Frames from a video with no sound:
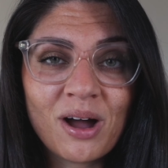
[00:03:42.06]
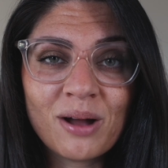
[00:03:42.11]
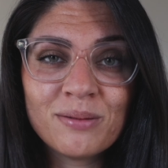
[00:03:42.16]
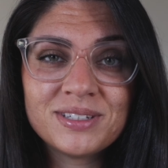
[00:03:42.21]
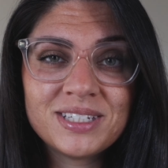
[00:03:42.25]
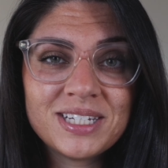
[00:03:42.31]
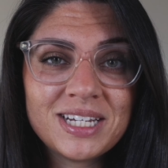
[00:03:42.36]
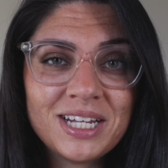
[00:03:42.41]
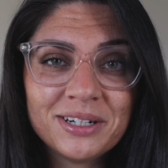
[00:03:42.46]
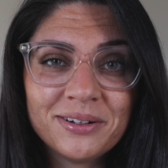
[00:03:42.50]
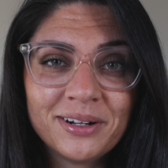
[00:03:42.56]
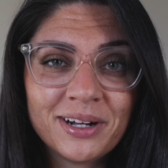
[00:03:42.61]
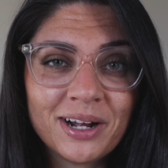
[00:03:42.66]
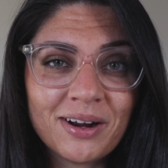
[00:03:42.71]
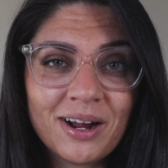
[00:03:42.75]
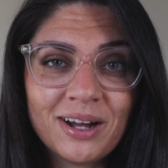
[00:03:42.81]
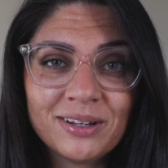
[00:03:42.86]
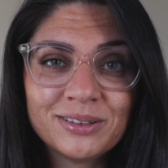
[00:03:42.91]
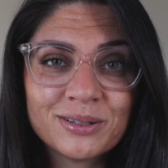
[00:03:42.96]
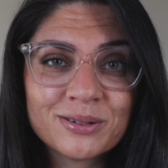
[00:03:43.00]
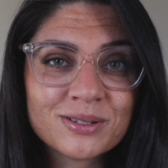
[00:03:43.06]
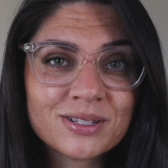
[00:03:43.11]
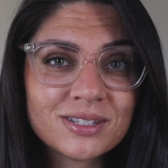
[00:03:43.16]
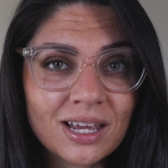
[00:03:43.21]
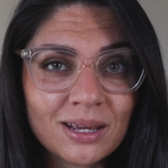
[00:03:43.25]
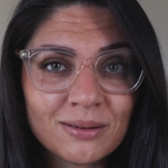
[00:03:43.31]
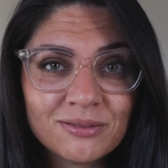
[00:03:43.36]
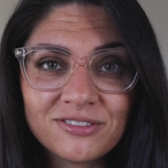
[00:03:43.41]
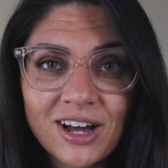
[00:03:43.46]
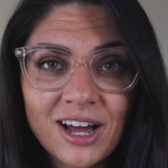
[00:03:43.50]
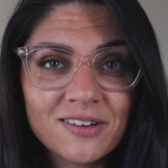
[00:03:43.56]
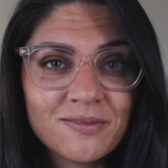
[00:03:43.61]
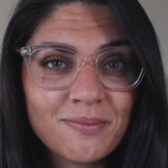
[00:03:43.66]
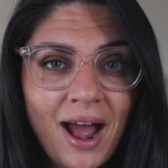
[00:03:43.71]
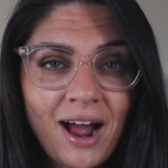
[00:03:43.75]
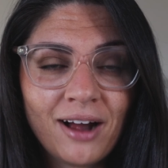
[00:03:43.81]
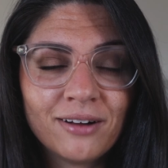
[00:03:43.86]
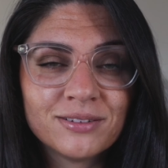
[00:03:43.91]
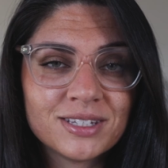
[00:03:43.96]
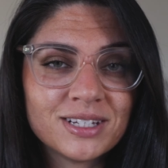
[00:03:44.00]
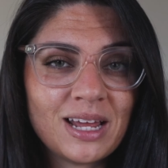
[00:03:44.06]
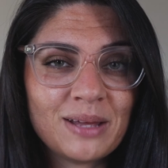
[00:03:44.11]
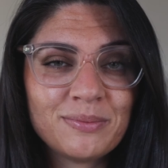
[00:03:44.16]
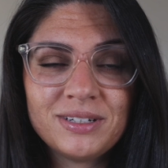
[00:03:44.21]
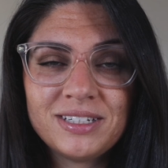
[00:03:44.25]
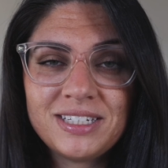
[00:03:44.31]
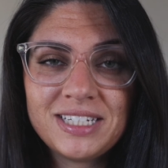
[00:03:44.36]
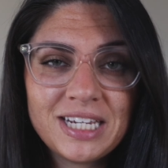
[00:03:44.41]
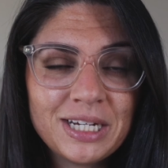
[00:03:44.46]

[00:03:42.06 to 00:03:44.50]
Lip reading: teetering around those same 5 pounds that I've been